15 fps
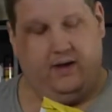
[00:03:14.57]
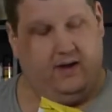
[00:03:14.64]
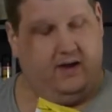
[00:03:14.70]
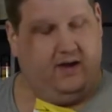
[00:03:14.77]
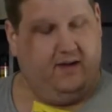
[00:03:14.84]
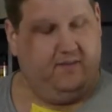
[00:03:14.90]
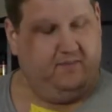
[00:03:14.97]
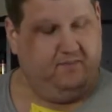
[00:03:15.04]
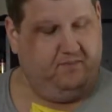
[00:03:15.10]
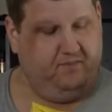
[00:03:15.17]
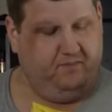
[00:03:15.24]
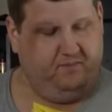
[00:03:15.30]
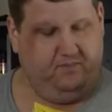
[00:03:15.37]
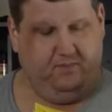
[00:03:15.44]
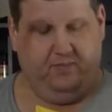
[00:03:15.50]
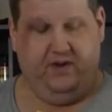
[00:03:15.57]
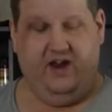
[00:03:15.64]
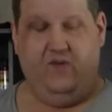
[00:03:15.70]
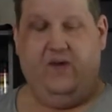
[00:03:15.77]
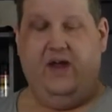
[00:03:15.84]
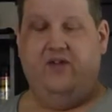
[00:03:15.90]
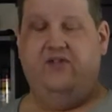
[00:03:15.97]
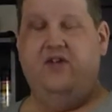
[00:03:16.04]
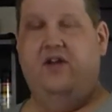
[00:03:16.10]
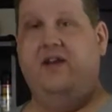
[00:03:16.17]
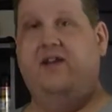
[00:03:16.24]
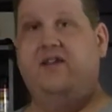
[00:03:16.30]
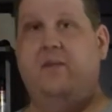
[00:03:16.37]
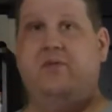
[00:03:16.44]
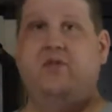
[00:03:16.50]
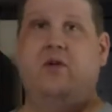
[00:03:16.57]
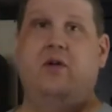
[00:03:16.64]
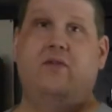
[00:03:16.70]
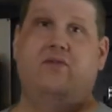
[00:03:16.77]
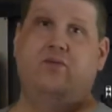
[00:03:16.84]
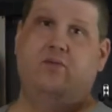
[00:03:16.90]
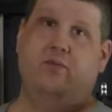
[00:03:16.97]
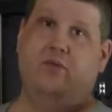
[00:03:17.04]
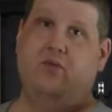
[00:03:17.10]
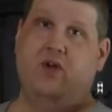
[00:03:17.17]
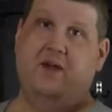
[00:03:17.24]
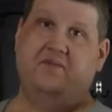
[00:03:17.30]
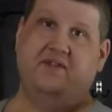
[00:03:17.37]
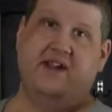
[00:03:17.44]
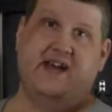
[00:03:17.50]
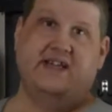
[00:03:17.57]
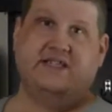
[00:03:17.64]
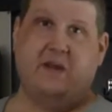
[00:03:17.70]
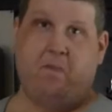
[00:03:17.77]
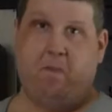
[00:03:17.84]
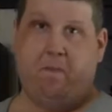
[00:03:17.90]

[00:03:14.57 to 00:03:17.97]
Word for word: Uh, anyway, I'll see you on the next episode of Graham Snacks.